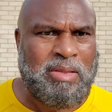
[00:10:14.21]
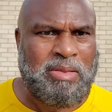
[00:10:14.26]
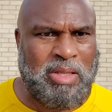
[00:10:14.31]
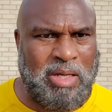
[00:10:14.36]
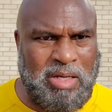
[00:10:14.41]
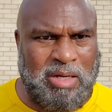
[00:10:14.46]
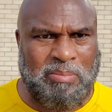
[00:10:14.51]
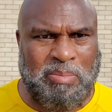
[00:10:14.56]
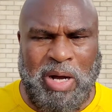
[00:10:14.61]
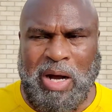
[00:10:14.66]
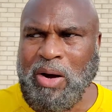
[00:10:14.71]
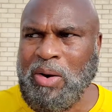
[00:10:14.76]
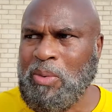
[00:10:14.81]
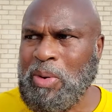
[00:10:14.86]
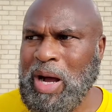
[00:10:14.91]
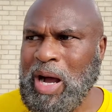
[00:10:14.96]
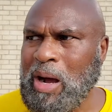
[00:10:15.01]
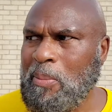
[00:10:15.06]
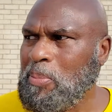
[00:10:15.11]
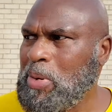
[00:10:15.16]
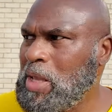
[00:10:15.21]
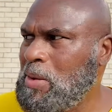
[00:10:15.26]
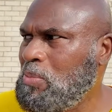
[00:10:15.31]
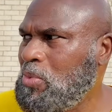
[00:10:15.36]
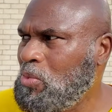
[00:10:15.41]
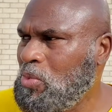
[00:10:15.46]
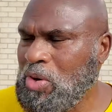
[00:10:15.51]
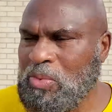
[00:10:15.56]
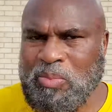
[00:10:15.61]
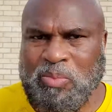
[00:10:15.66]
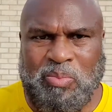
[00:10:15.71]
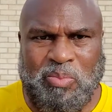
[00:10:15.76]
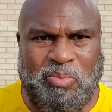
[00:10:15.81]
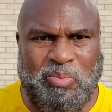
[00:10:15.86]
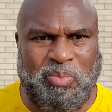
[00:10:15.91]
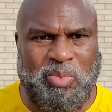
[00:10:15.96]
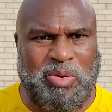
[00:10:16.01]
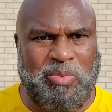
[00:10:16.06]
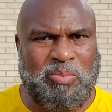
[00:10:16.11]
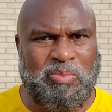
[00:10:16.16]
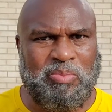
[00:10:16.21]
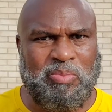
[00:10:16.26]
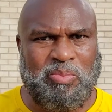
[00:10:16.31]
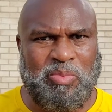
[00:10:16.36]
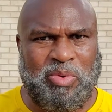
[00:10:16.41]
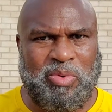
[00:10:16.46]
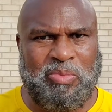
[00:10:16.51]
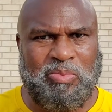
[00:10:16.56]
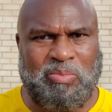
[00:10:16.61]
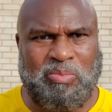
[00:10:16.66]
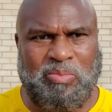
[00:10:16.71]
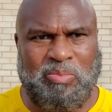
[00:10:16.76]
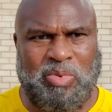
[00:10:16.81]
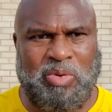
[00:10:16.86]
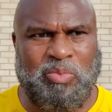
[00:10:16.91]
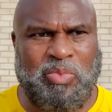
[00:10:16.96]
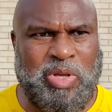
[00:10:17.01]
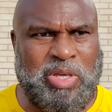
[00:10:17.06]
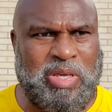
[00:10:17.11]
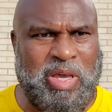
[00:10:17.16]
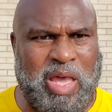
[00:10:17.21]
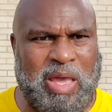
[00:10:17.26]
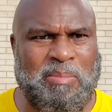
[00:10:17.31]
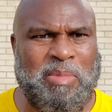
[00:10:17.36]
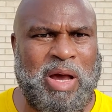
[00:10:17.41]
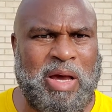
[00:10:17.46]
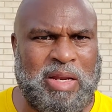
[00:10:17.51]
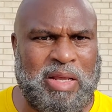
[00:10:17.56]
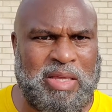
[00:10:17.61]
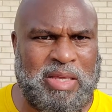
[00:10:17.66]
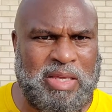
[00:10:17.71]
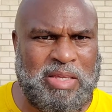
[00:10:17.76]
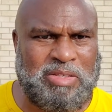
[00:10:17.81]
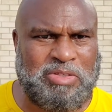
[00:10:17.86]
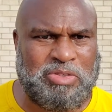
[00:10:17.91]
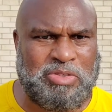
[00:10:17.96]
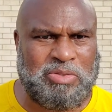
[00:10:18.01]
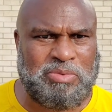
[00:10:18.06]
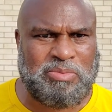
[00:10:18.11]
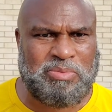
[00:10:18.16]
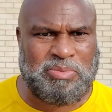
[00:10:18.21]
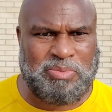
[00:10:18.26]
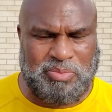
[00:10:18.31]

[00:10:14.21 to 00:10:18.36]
Think about our people when when when when we came out of Egypt.